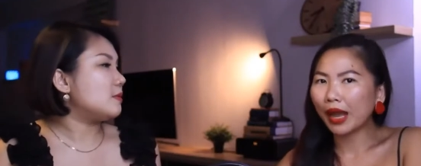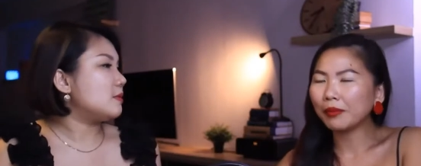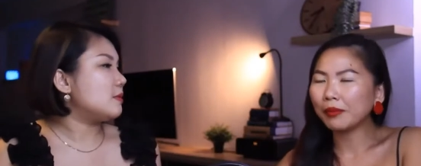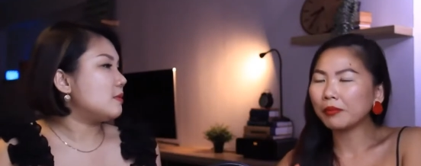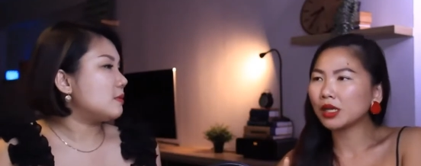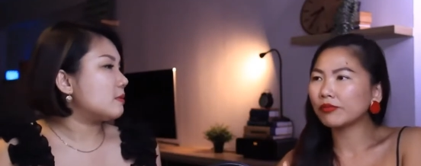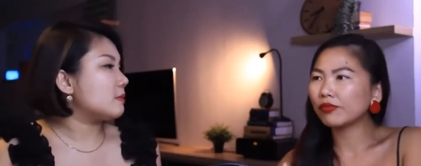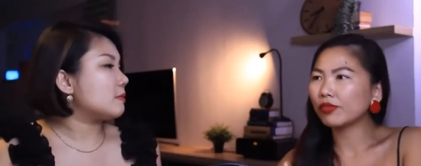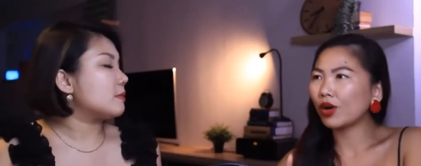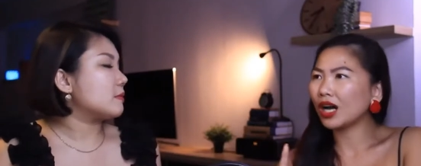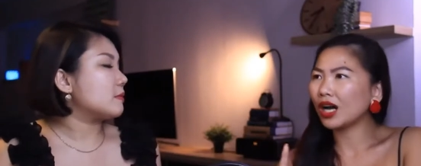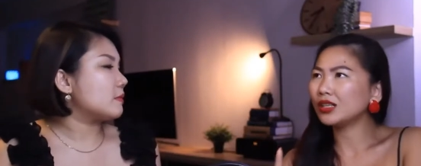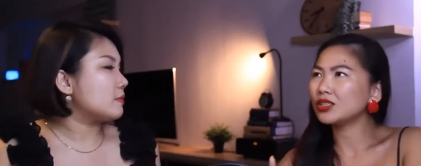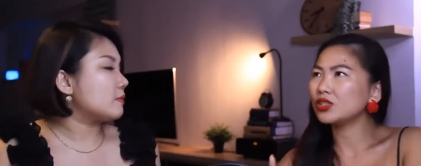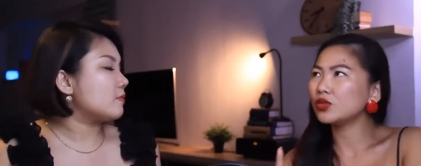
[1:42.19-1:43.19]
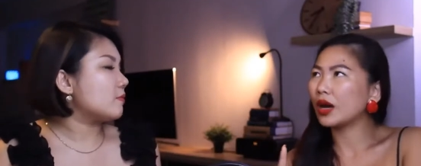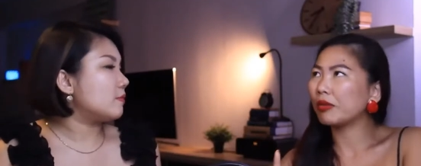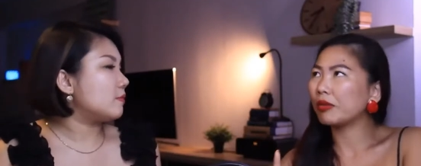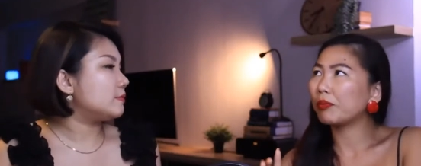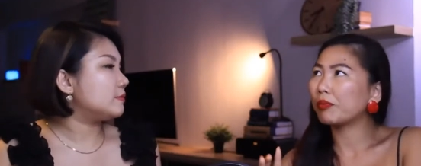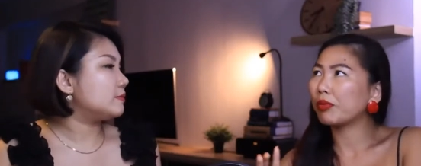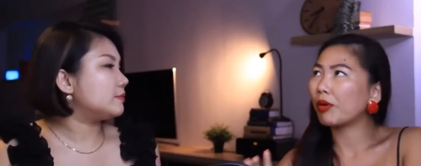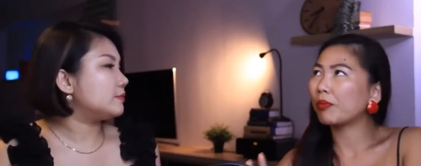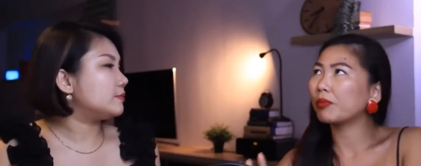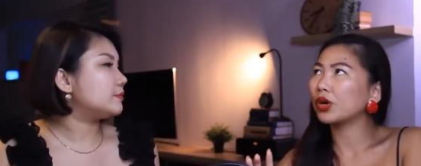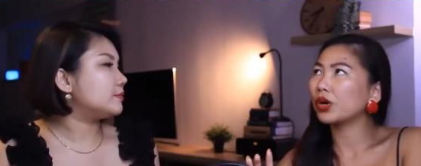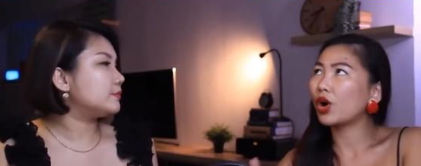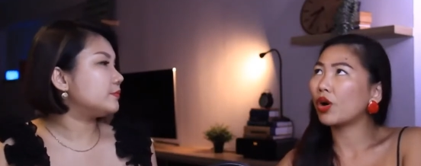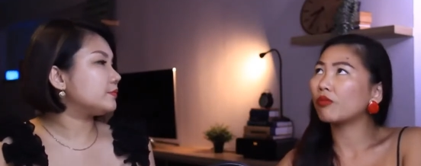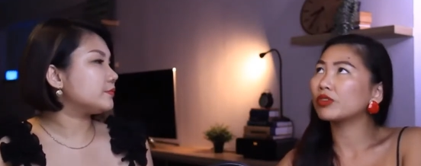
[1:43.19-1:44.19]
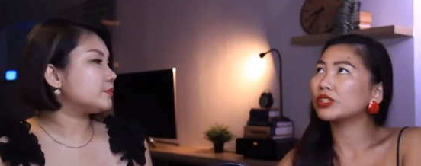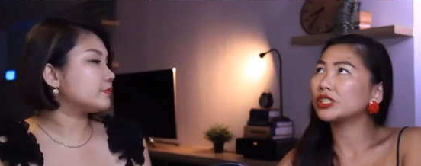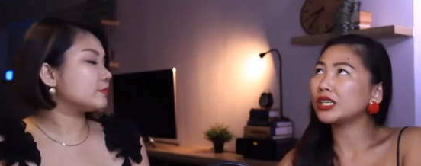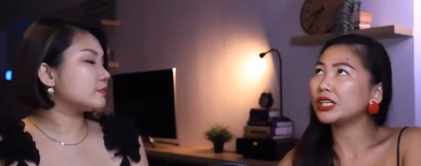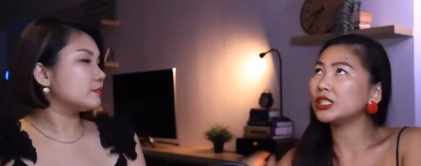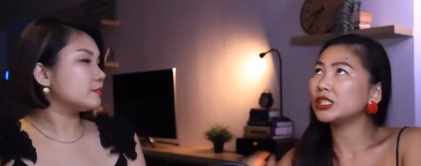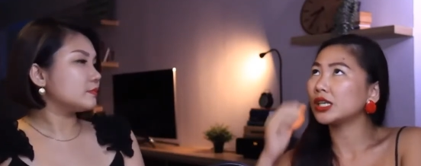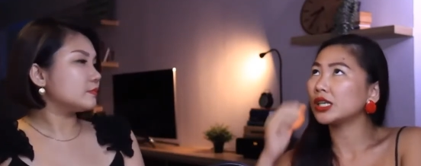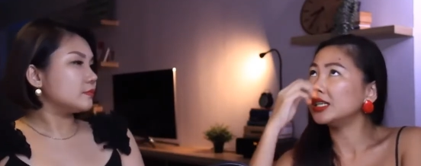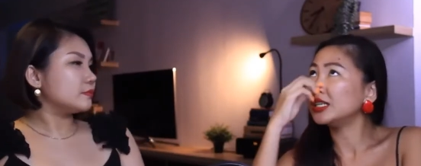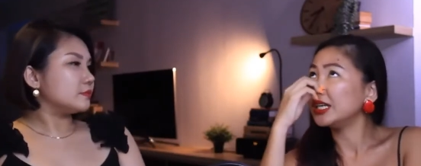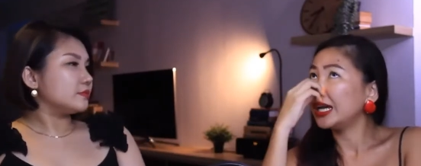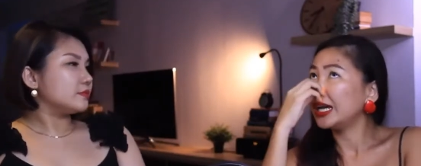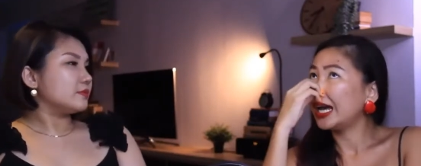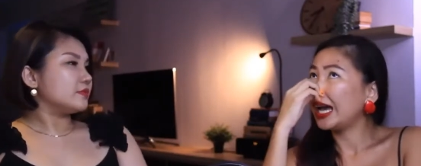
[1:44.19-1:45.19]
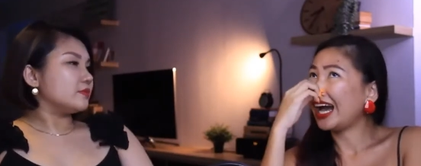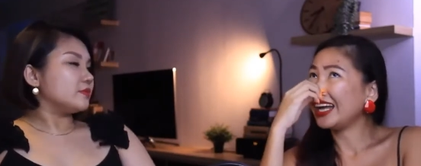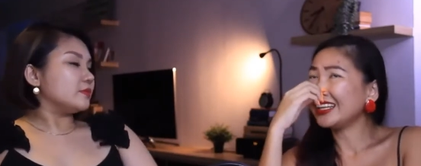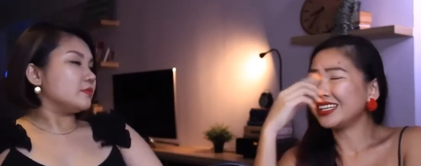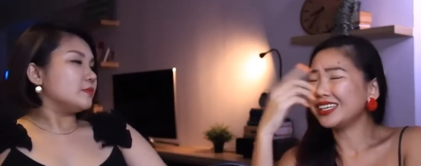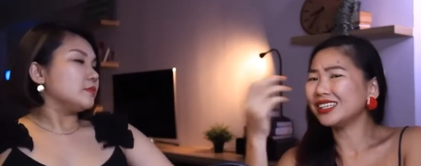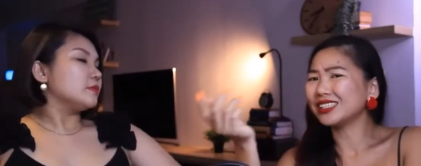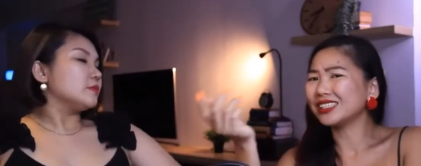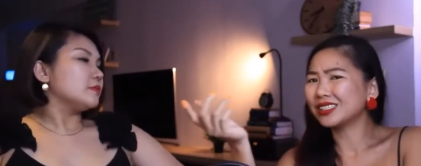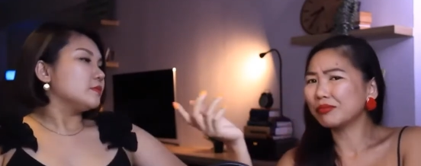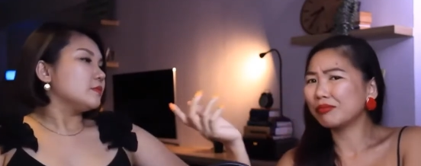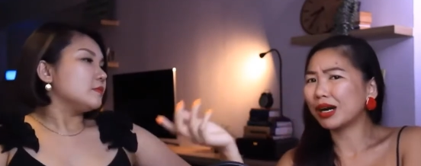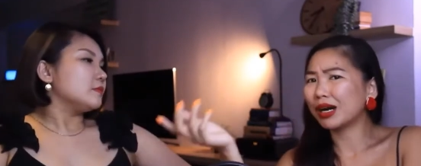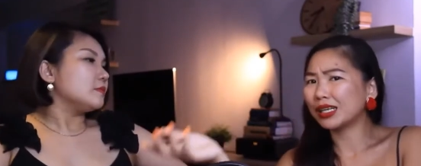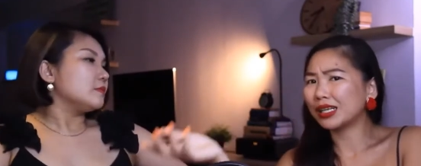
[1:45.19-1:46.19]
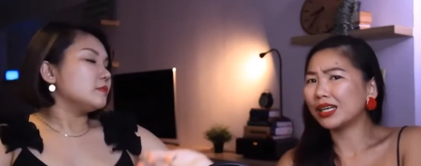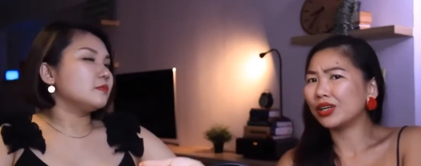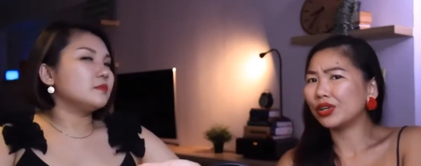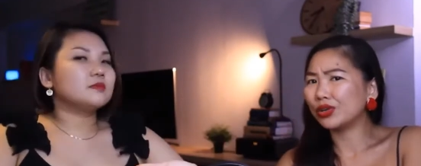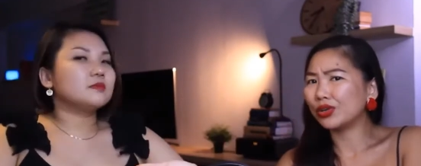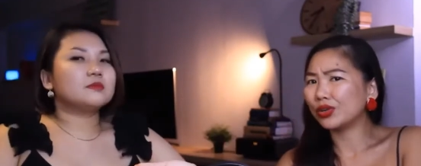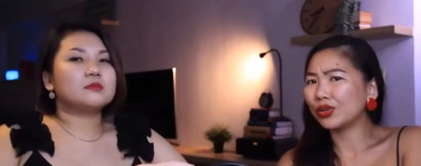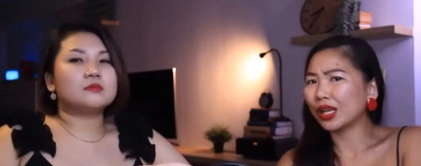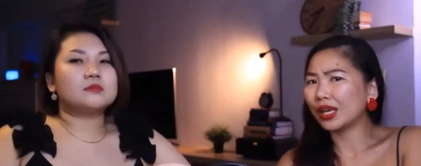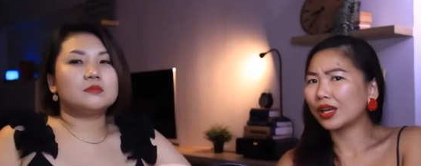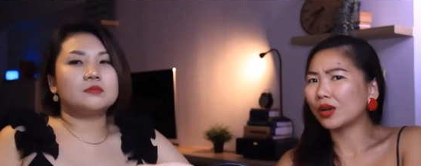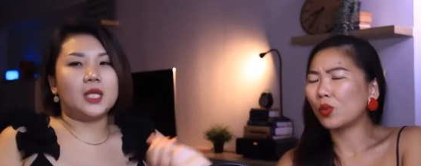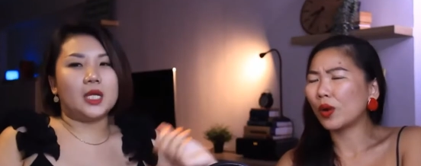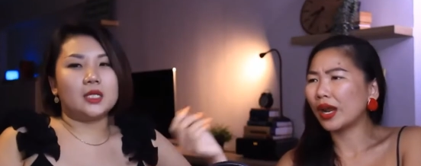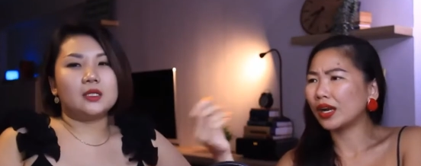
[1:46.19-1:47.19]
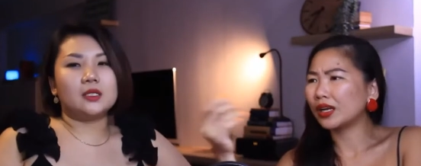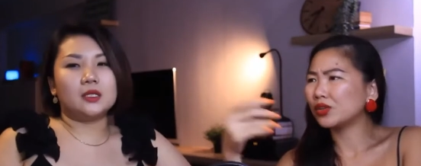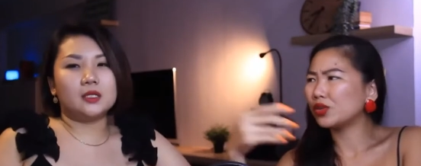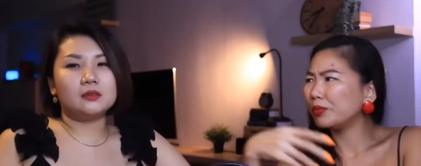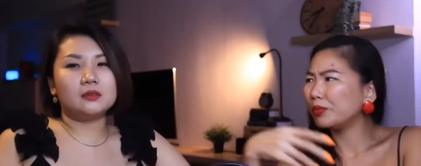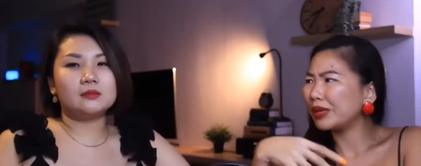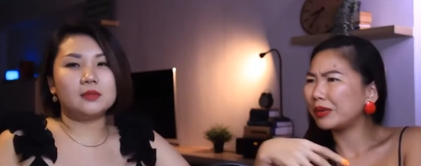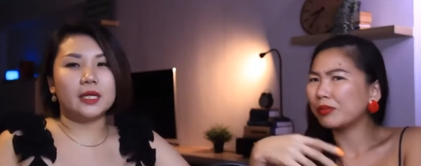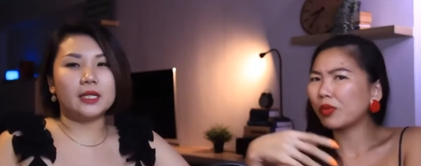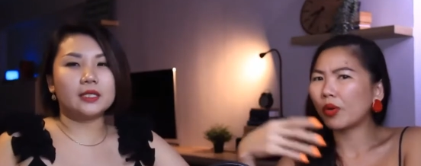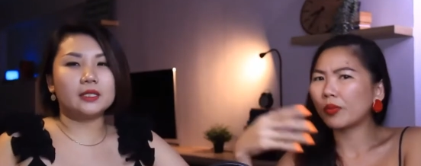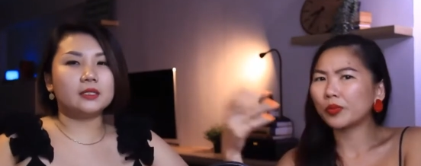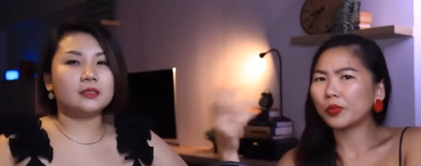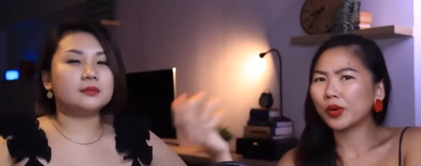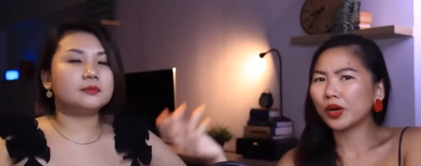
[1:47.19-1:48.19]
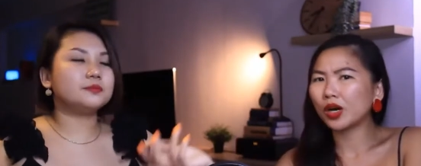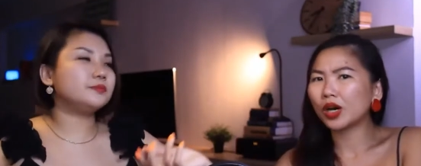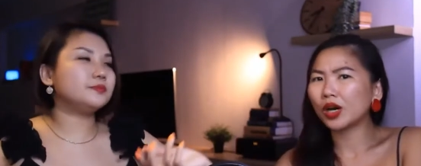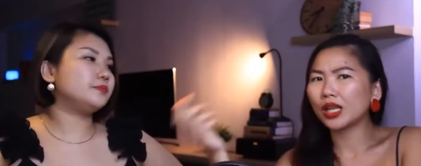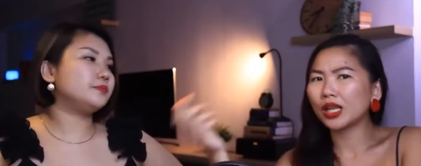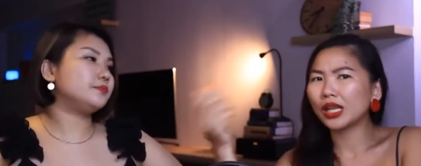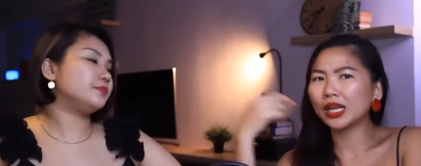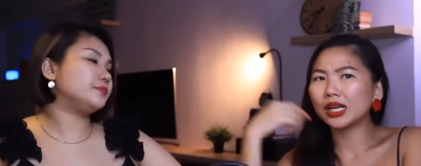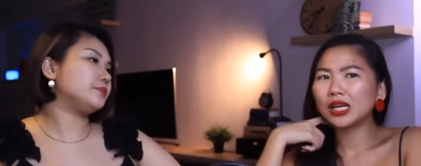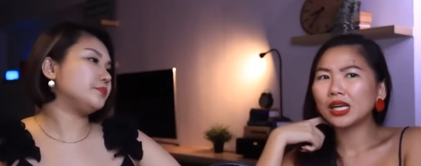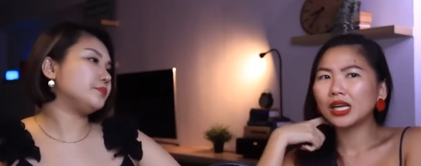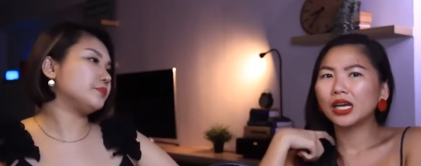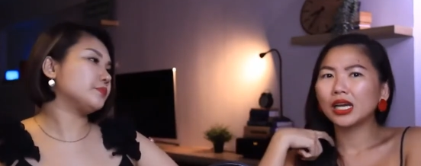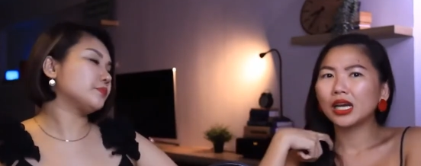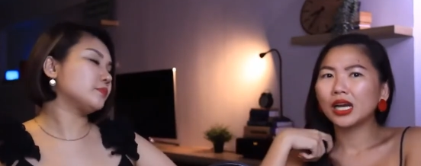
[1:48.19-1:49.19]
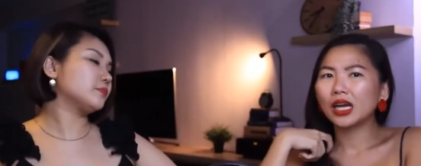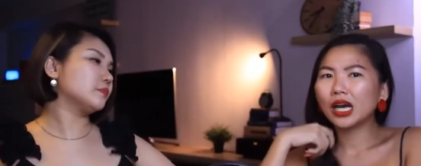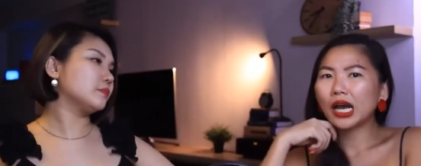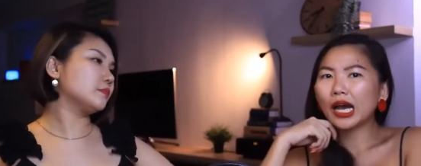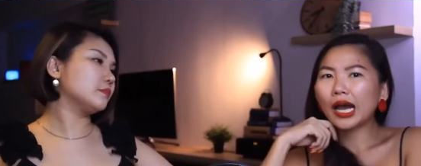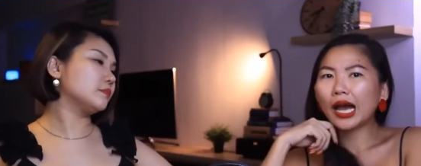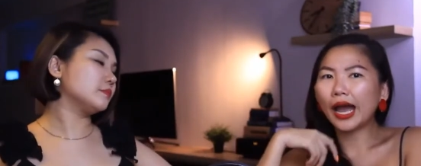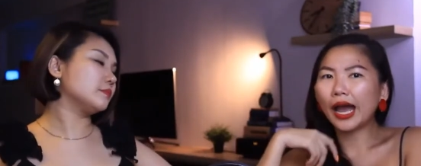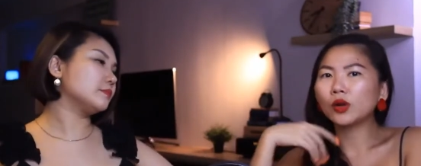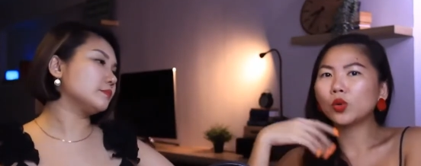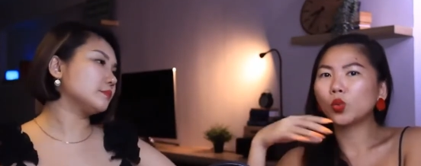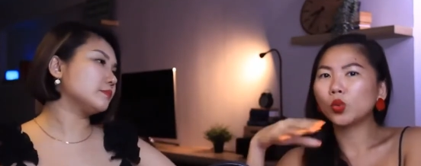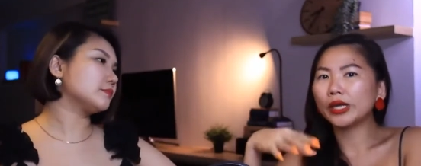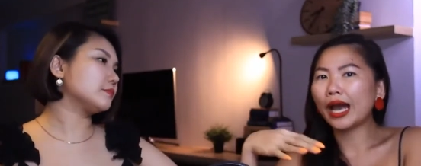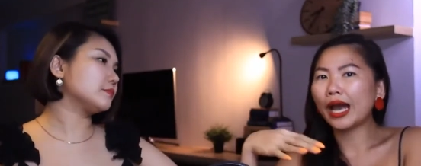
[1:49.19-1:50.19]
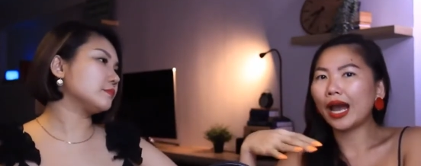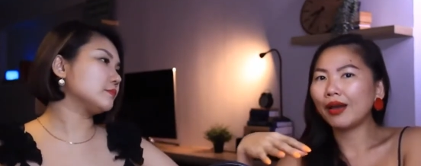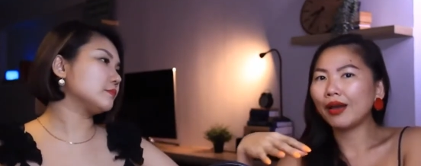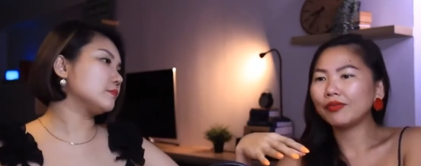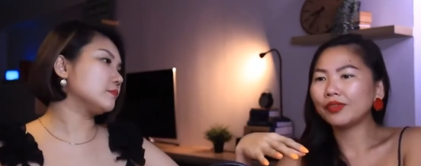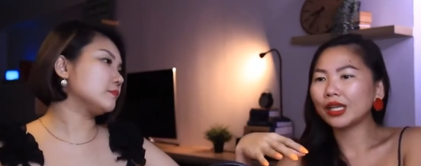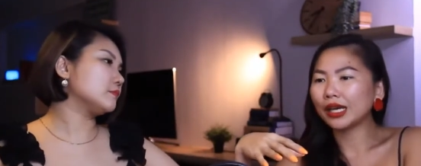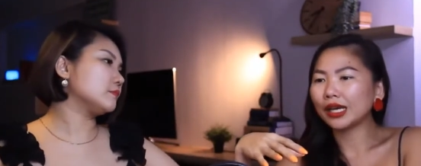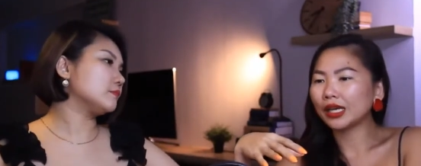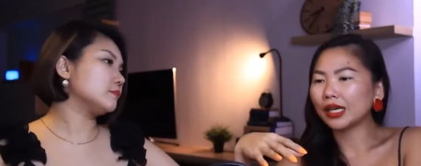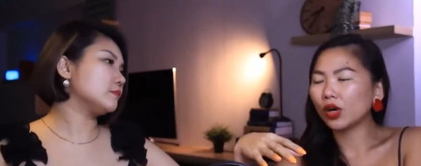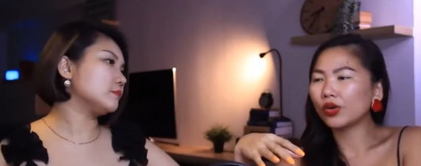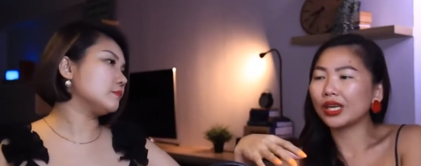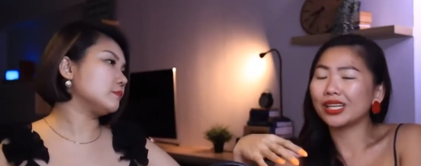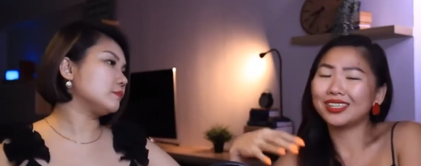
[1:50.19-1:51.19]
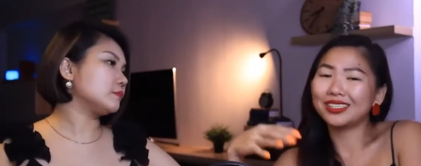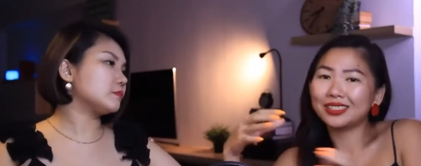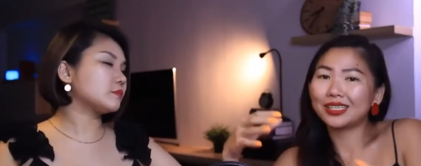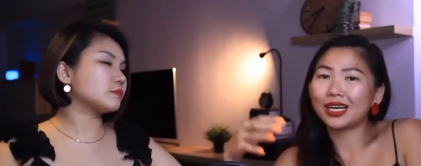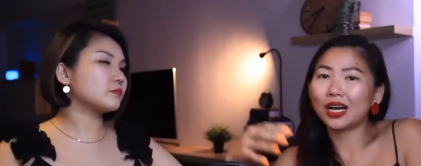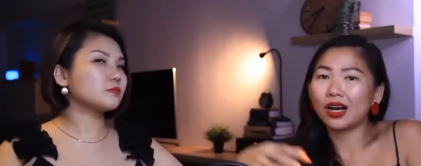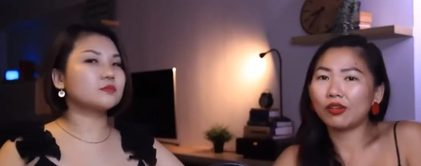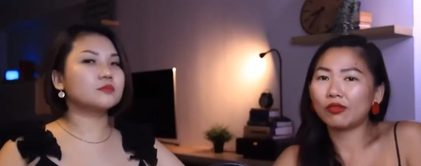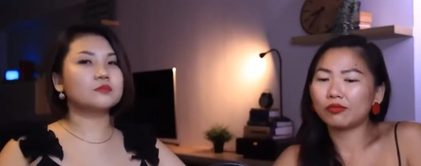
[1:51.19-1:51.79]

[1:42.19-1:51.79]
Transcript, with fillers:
Speaker 1: But for us to have a proper conversation, I think it's Money and You. Like lucky, when you meet lucky. more people and then and we have like okay, this is kind of